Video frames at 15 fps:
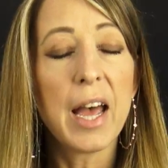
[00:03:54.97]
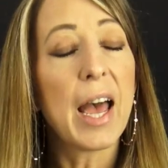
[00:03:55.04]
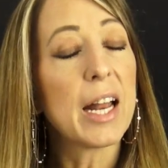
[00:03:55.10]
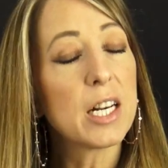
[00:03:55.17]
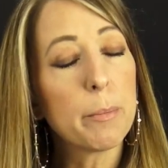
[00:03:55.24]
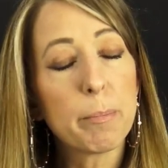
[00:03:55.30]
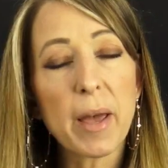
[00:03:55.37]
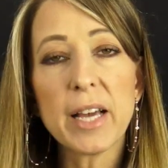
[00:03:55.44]

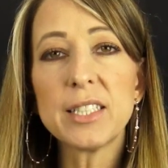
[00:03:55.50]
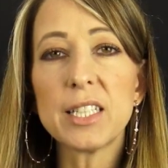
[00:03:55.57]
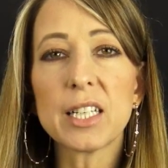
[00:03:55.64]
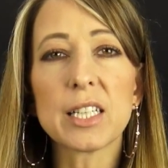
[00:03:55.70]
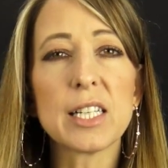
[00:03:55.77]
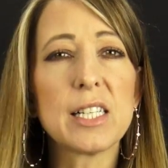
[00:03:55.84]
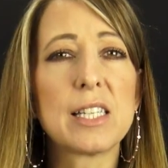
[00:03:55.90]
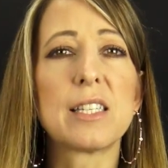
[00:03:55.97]
and to
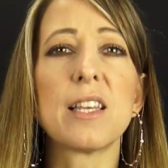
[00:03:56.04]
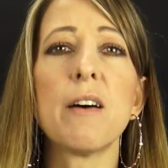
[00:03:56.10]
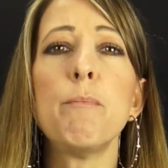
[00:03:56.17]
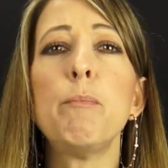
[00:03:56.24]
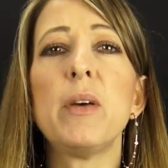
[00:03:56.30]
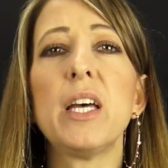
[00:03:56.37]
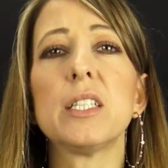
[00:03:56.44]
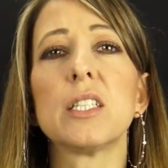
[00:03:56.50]
basically
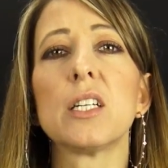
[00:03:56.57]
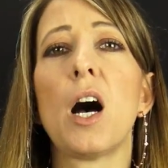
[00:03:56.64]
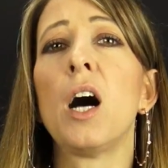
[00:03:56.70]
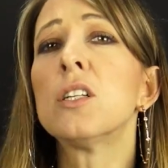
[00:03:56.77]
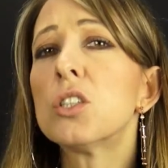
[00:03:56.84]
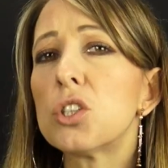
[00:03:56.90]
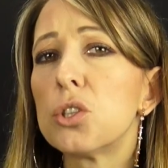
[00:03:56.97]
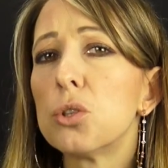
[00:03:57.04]
submit
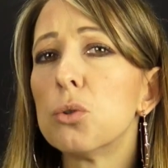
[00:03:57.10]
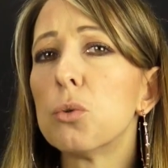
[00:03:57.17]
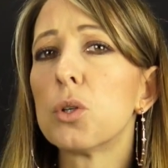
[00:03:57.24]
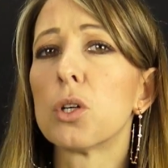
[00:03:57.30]
unto